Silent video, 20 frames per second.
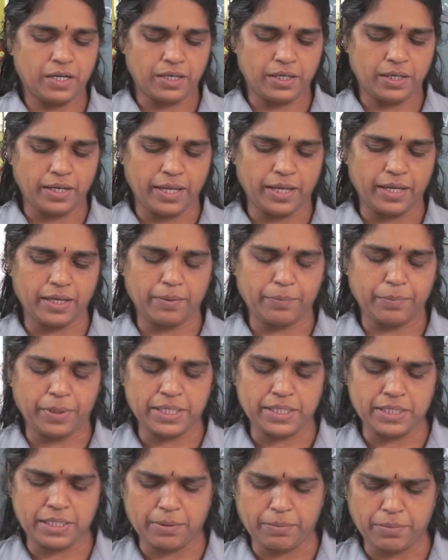take
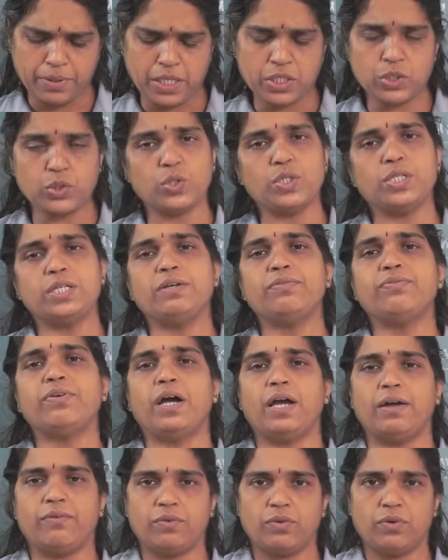page number
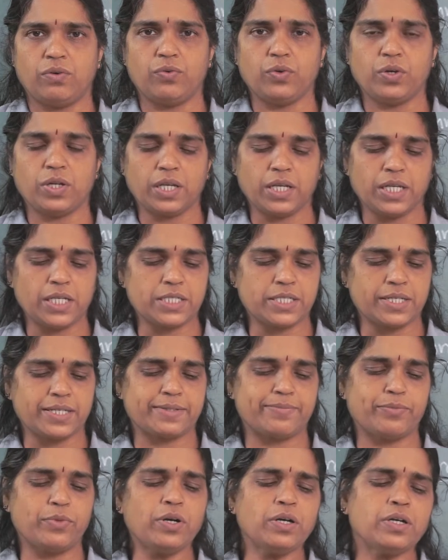25 of your English
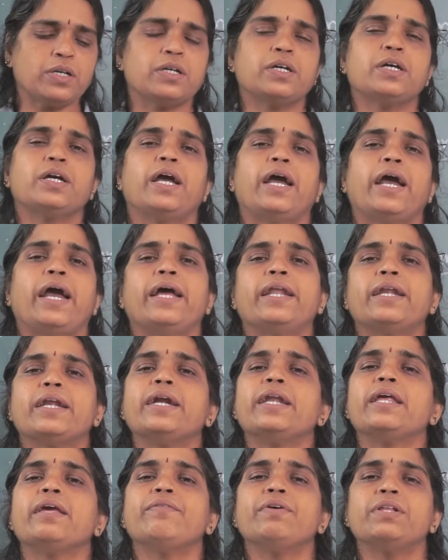textbook and
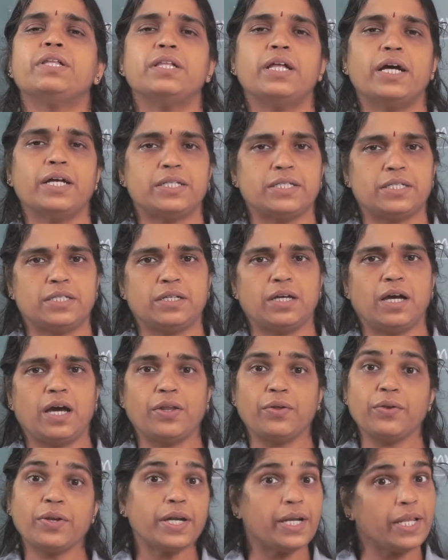ready with that.
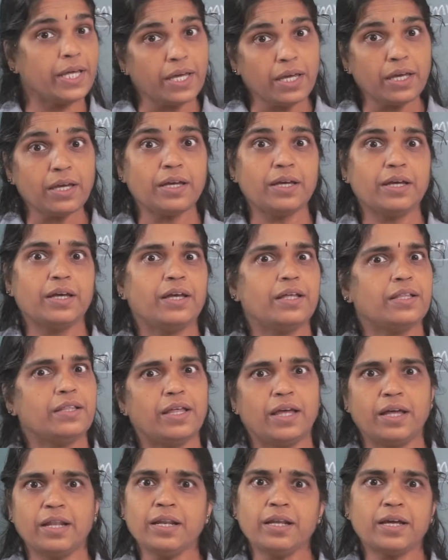Are you ready?
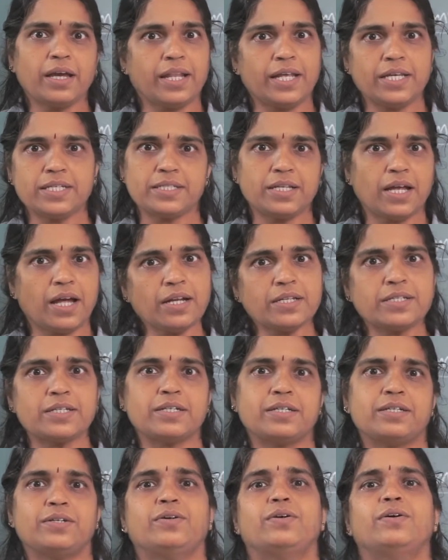Then can I
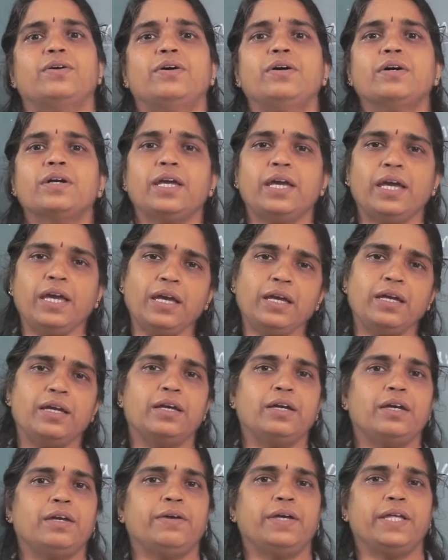start? Okay.
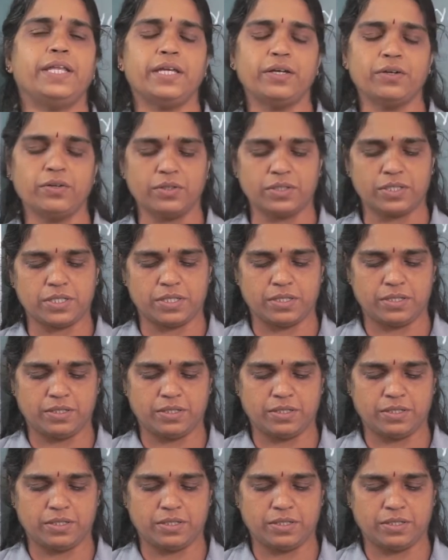Very good.